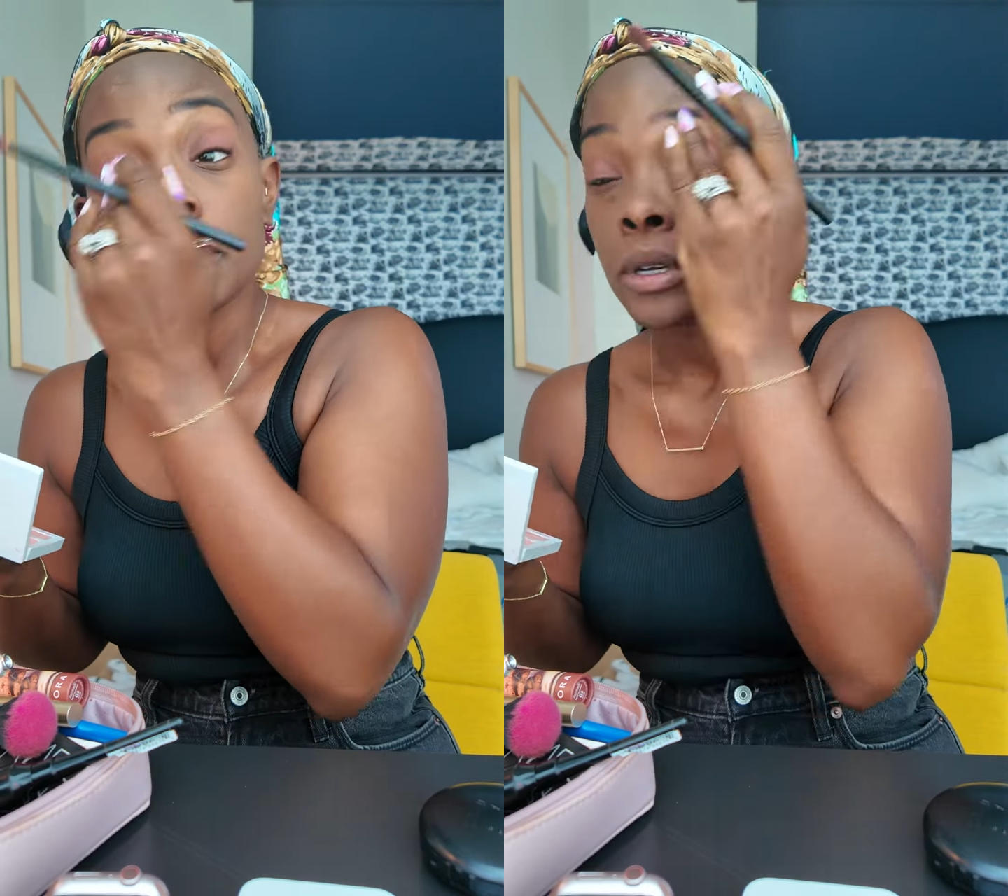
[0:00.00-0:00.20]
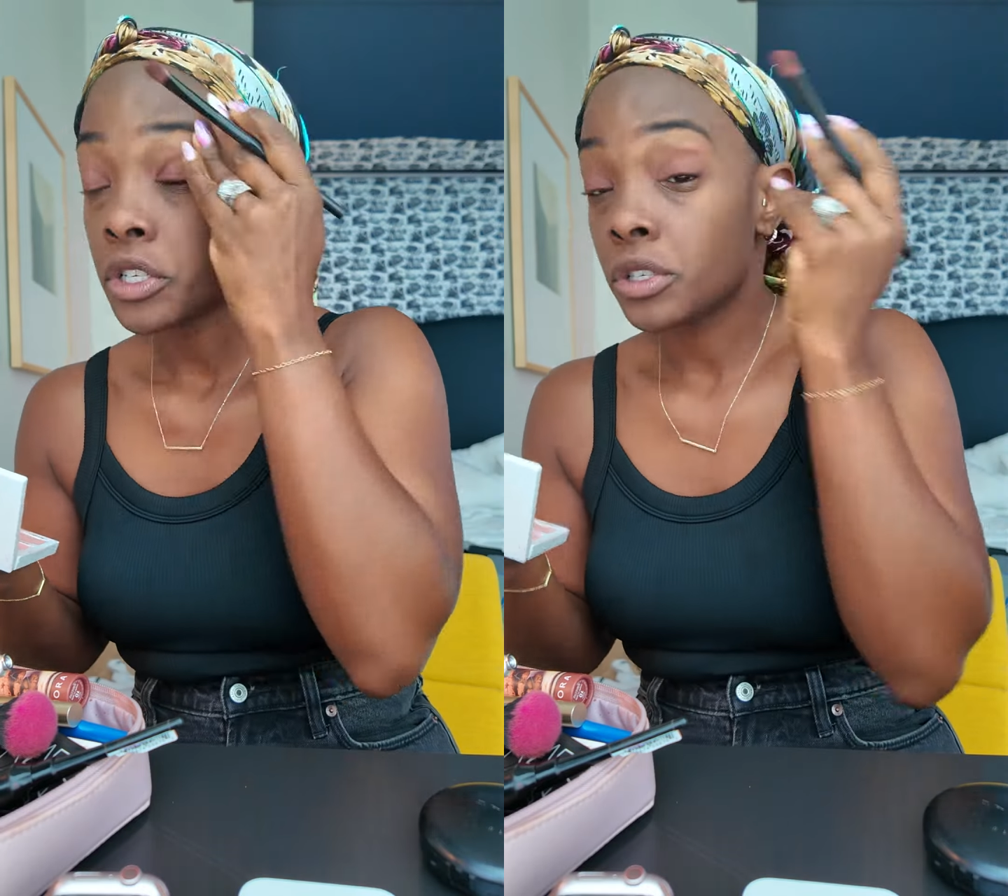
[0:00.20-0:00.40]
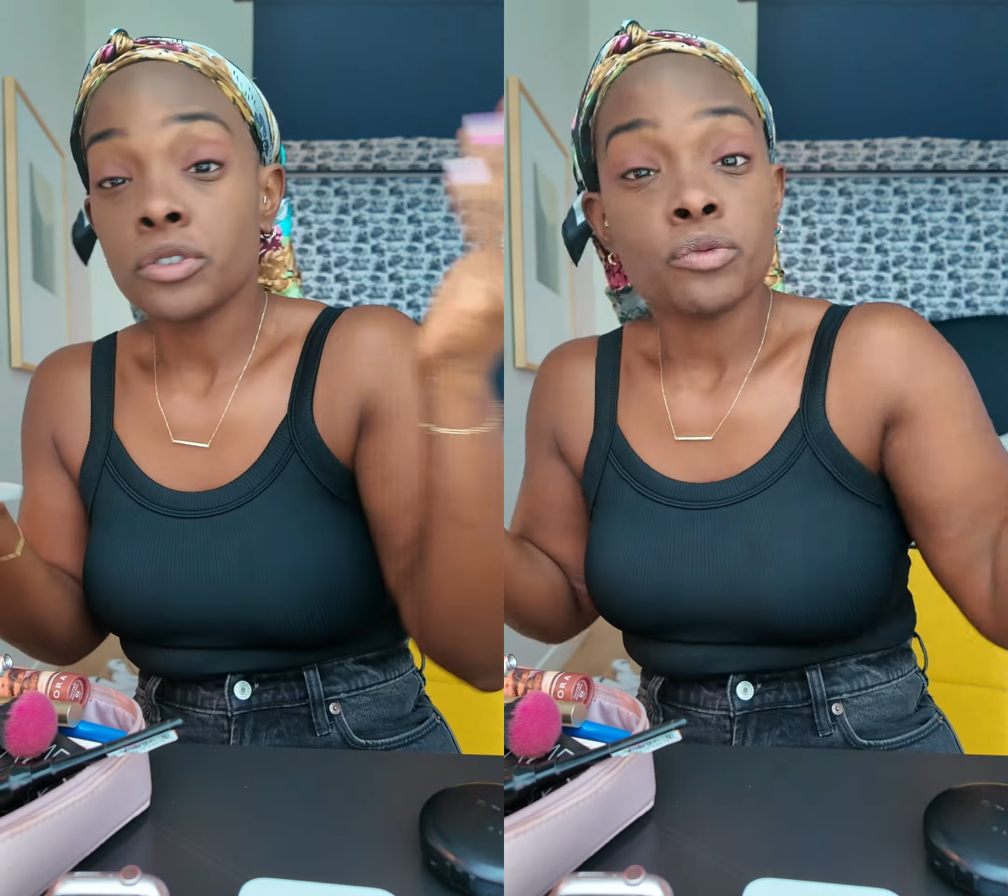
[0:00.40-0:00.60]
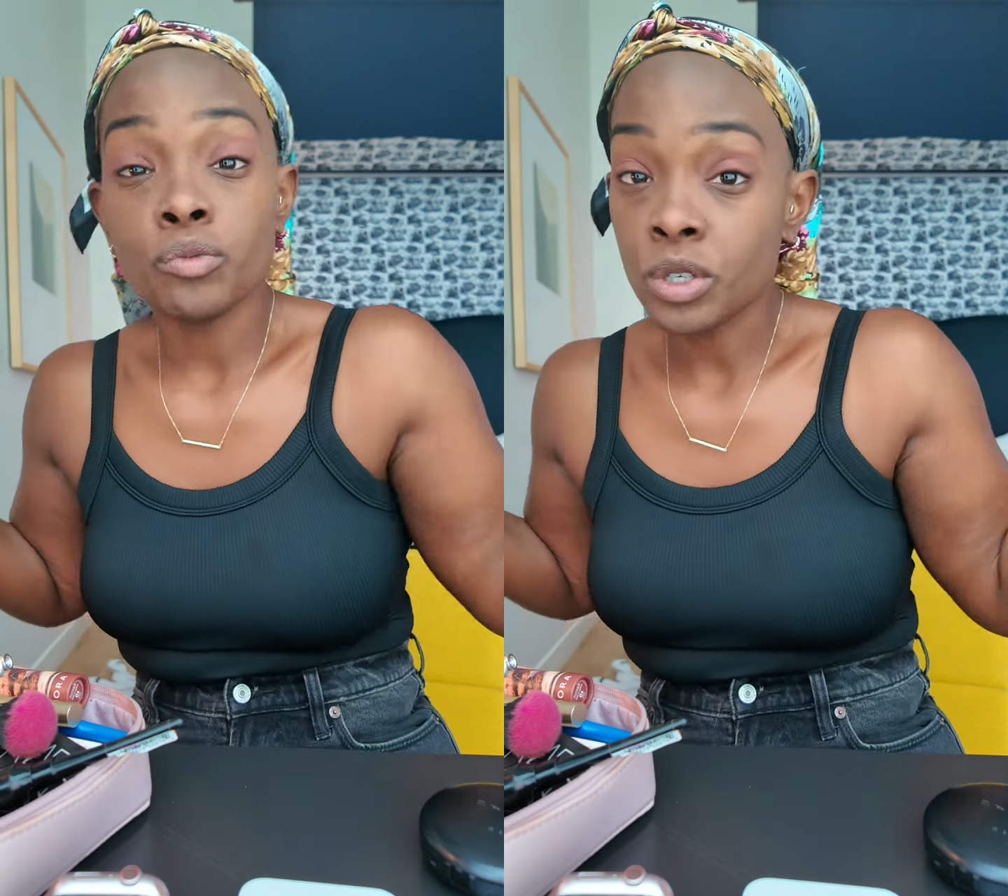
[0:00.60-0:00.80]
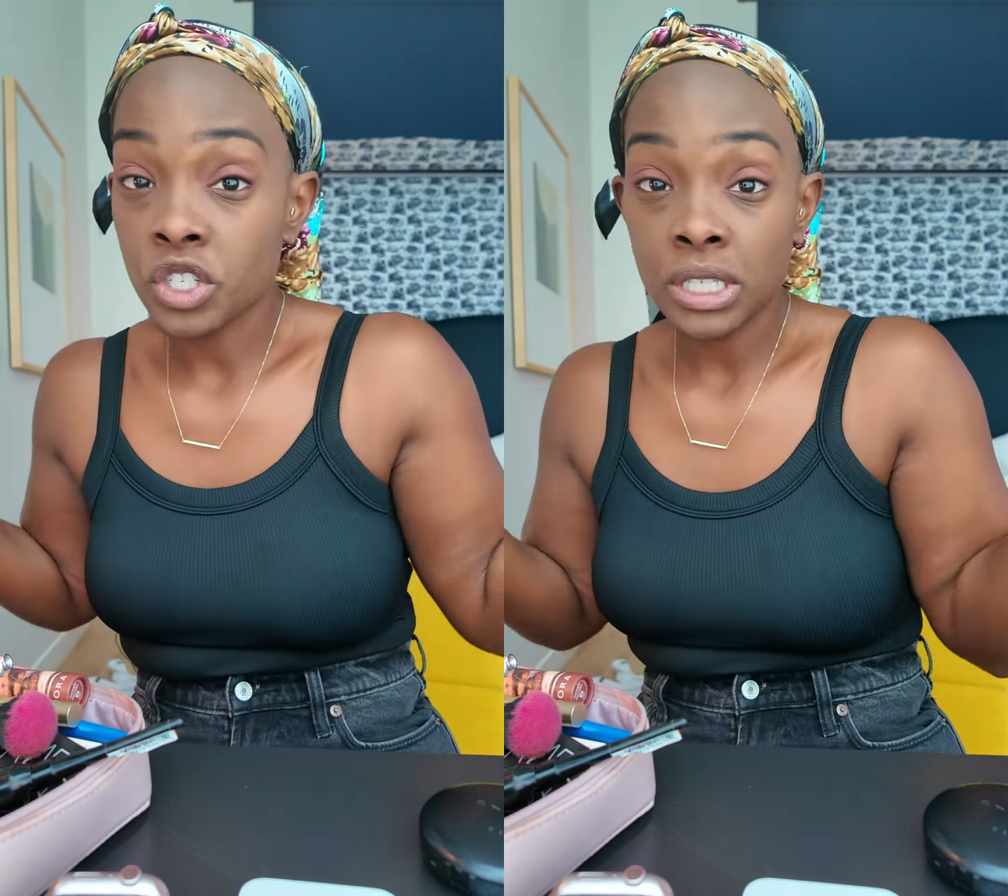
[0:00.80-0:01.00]
She
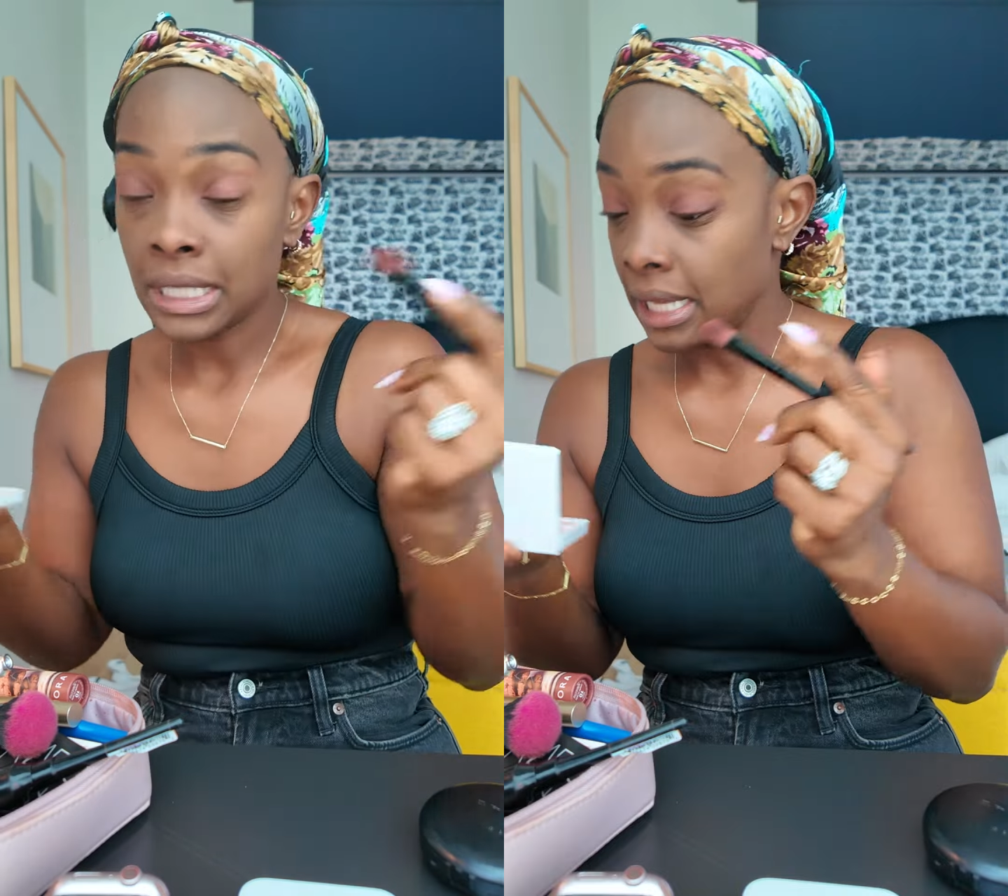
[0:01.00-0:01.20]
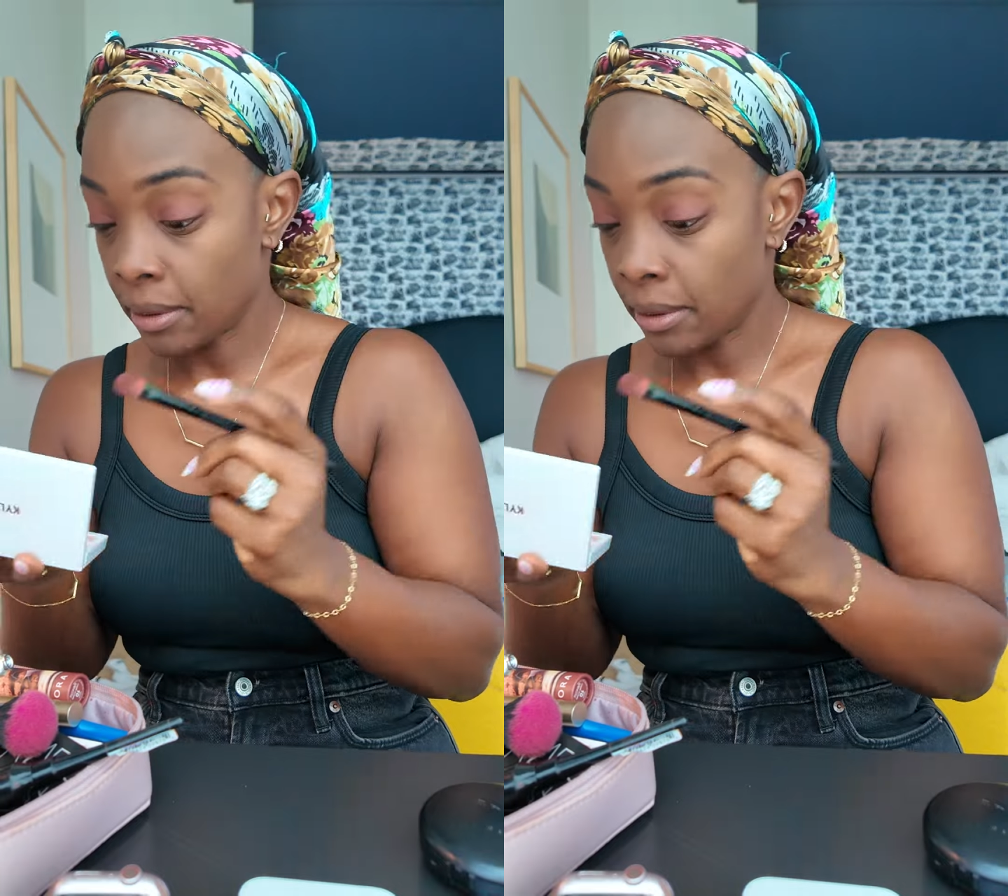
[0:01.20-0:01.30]
was just the